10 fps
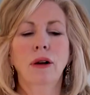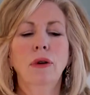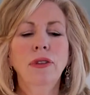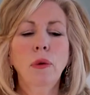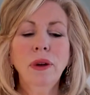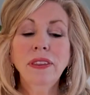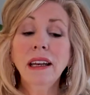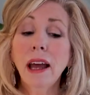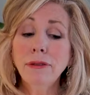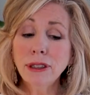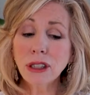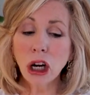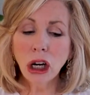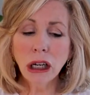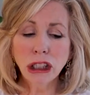with the lover's
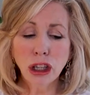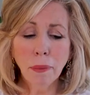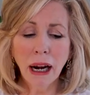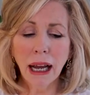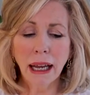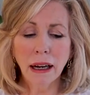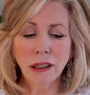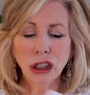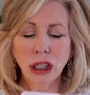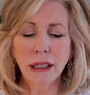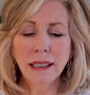card, Gemini energy,